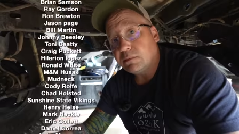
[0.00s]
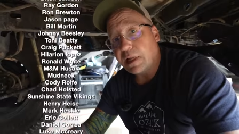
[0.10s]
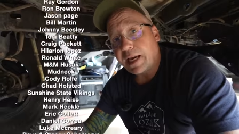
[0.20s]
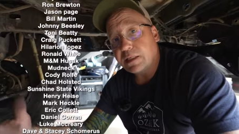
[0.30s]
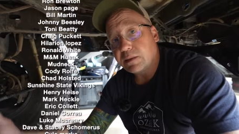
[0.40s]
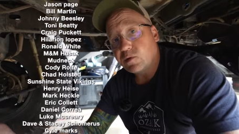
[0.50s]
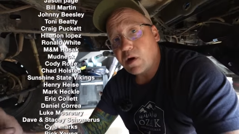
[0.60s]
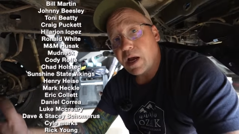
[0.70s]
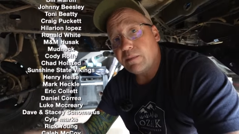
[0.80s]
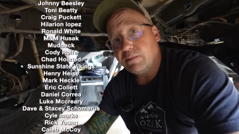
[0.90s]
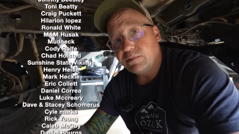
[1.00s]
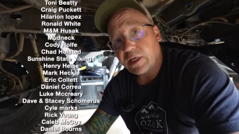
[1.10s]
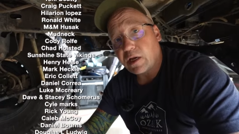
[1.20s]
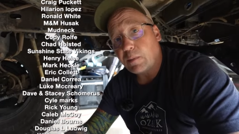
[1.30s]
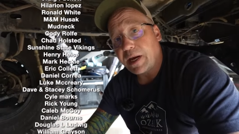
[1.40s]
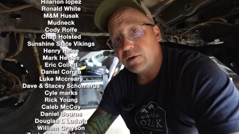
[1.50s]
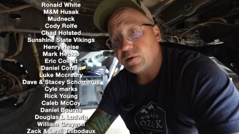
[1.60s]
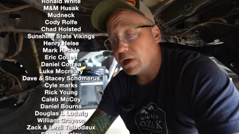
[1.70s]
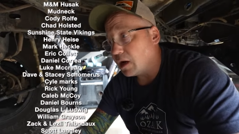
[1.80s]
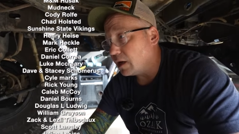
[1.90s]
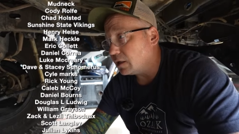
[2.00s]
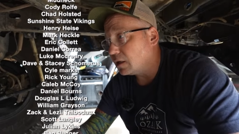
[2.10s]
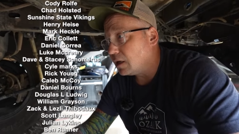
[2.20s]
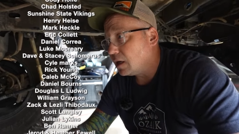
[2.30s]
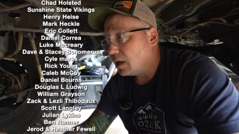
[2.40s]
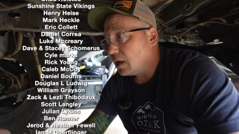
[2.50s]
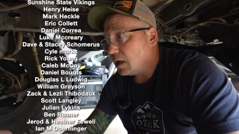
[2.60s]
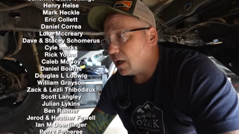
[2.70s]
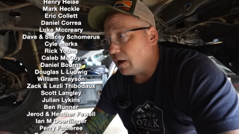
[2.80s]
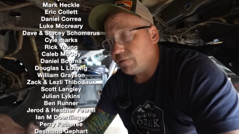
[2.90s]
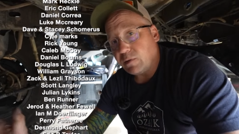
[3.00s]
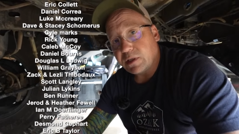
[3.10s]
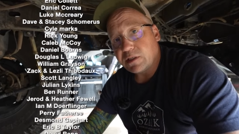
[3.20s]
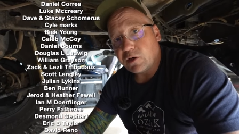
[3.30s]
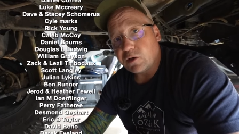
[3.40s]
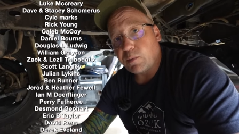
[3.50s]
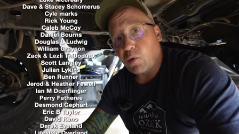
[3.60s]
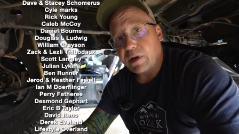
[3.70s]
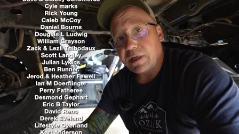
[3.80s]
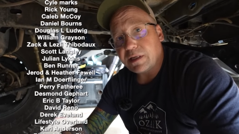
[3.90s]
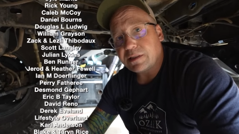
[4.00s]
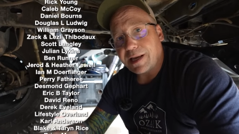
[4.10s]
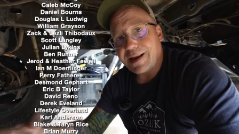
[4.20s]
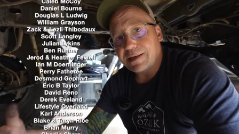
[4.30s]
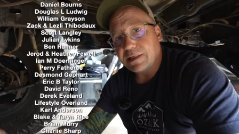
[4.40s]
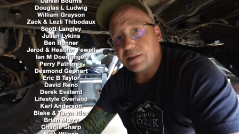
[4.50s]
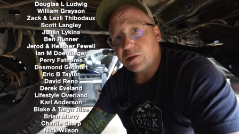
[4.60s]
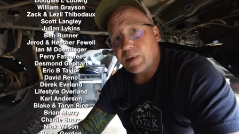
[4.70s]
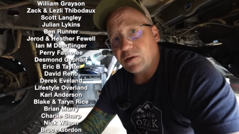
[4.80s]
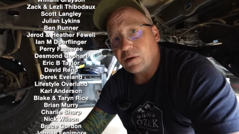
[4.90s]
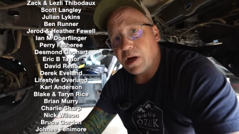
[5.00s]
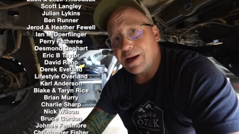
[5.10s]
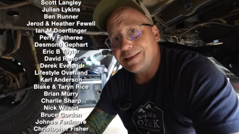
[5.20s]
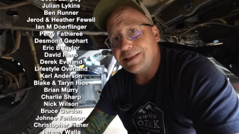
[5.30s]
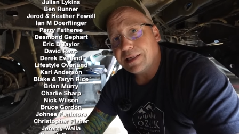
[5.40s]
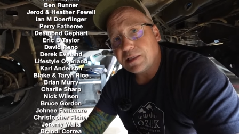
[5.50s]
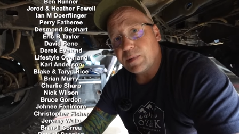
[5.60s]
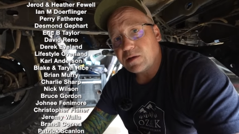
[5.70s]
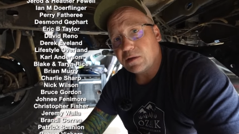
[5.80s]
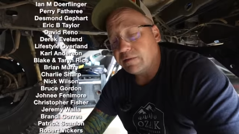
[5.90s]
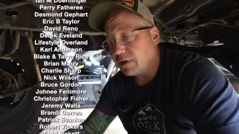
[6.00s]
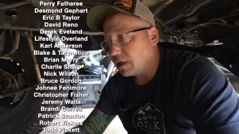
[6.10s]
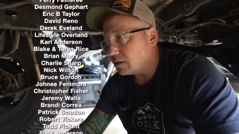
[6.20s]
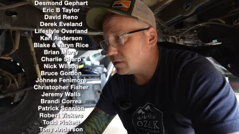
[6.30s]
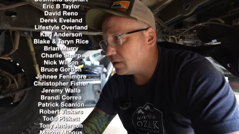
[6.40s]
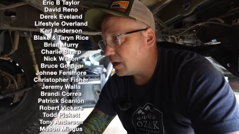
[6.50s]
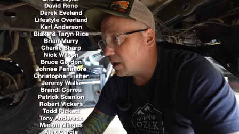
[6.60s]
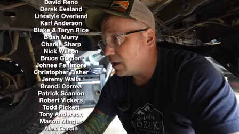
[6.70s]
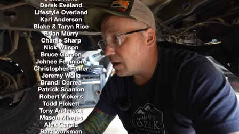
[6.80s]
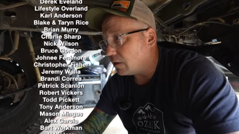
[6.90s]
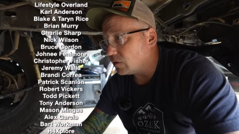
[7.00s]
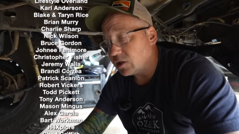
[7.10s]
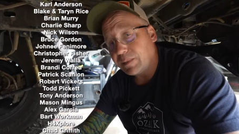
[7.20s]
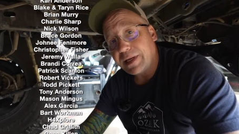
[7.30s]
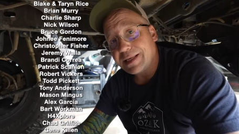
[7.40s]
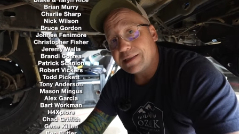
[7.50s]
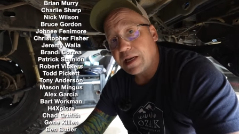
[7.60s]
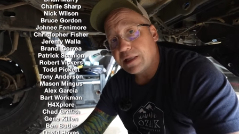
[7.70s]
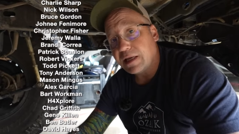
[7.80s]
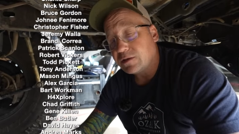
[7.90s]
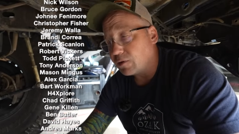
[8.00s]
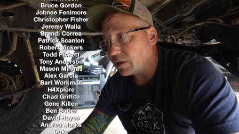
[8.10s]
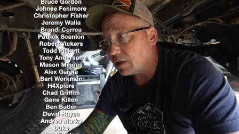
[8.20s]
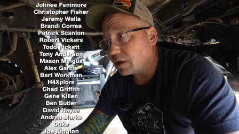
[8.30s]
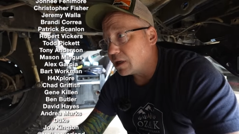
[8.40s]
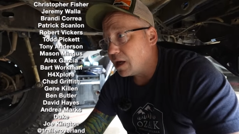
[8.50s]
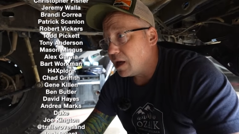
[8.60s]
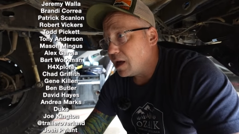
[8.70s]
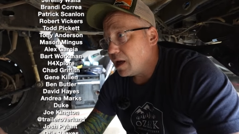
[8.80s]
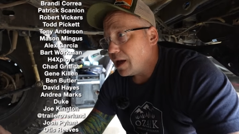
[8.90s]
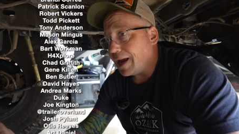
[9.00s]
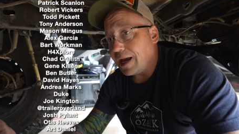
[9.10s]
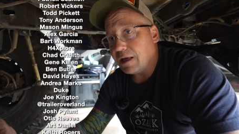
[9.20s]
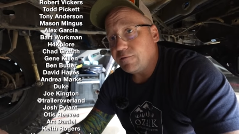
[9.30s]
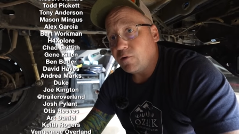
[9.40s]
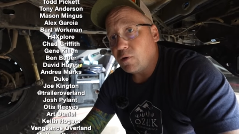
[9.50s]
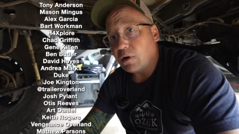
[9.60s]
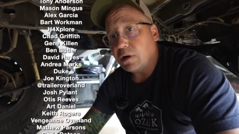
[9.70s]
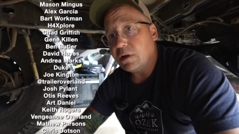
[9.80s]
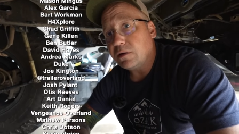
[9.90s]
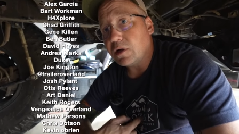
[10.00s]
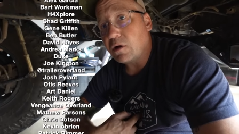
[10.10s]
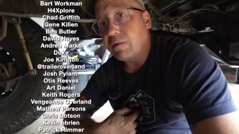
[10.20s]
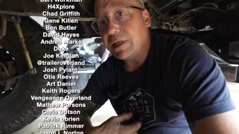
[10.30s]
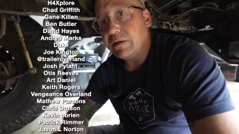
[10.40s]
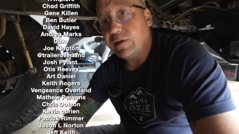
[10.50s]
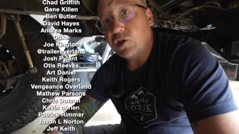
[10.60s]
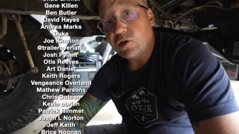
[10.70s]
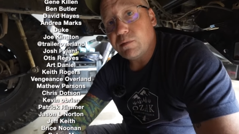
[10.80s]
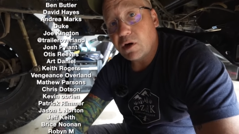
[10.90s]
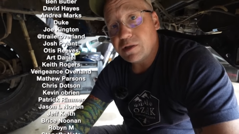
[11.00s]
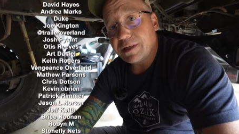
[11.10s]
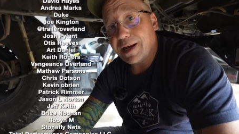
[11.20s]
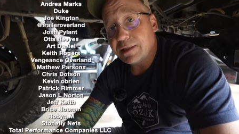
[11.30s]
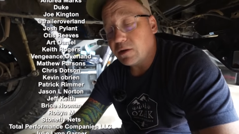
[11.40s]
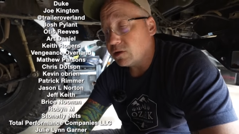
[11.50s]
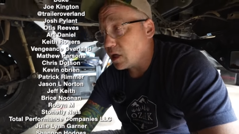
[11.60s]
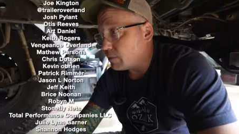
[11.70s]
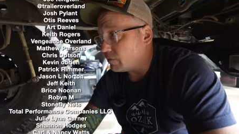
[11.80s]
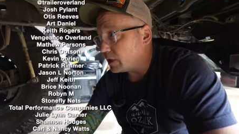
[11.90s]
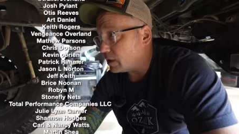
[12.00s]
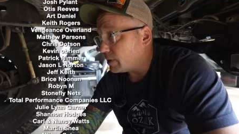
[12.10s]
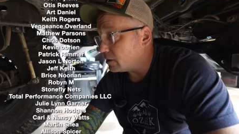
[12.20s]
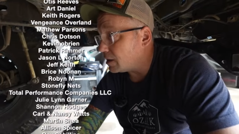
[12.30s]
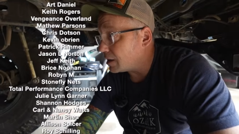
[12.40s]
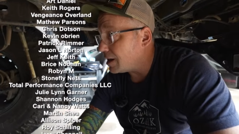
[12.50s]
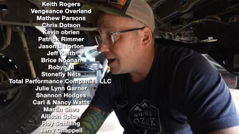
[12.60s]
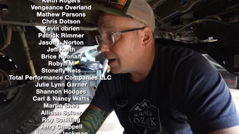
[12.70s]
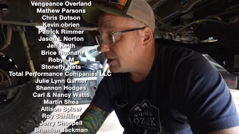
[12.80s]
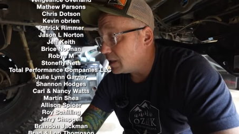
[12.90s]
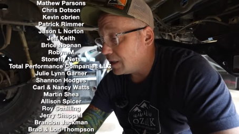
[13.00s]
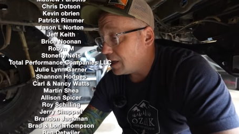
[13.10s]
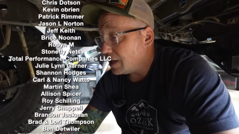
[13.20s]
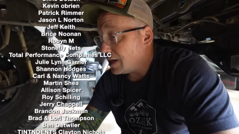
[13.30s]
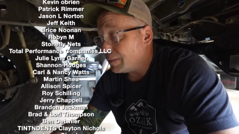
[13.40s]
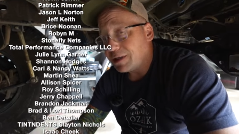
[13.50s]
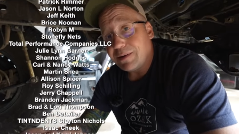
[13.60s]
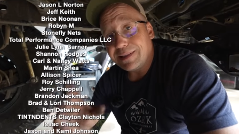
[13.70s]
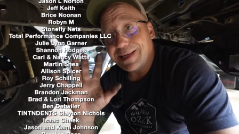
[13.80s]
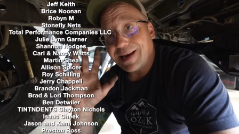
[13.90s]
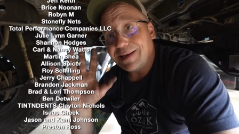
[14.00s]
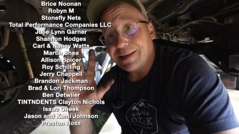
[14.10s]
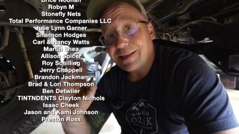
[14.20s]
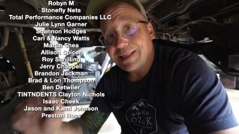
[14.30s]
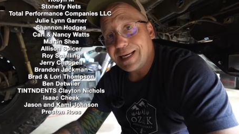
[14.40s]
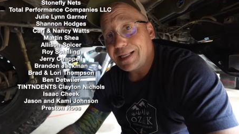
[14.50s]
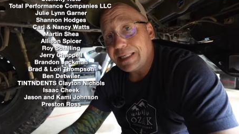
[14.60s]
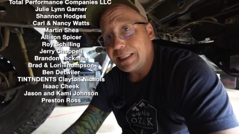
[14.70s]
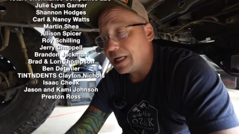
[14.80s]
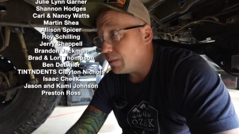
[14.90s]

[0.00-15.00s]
like, subscribe, check out our Patreon. If you want to consider supporting us, gain access to special content, special events, all of our GPS data, that sort of thing. And for Ozark Overland Adventures merchandise, go to shopoverlandapparel.com. I'm going to go inside, get cleaned